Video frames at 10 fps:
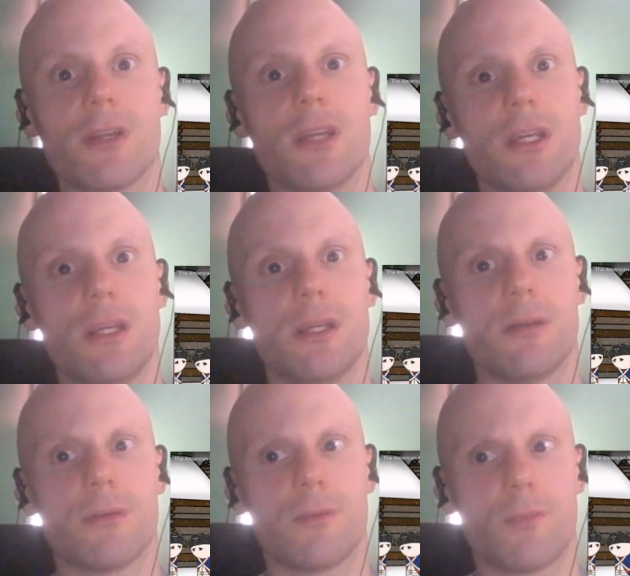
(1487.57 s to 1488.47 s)

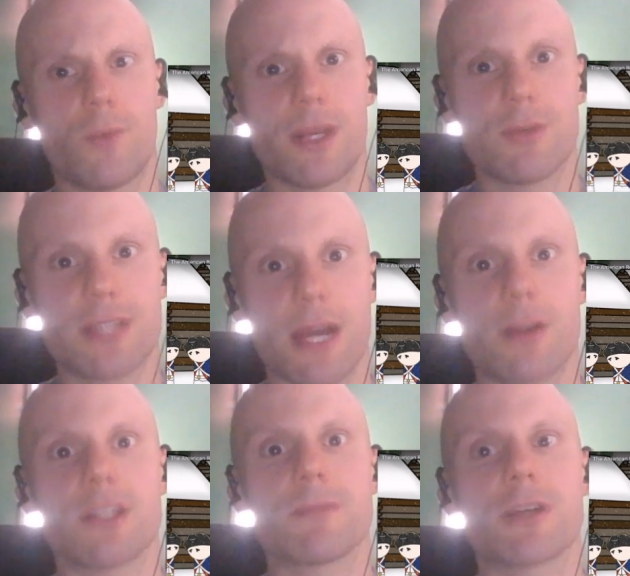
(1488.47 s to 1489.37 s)
He when he was
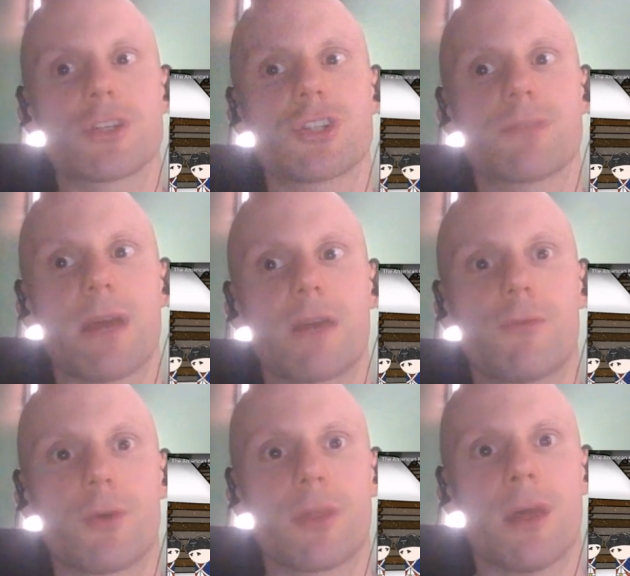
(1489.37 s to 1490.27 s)
carrying these messages back and
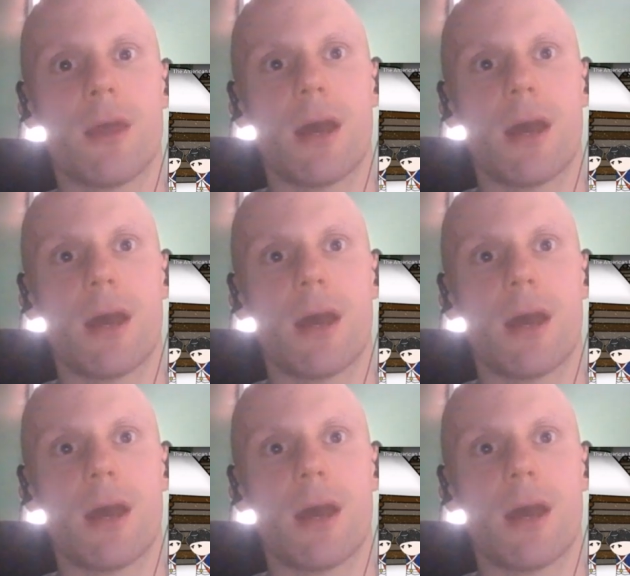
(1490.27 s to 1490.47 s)
forth,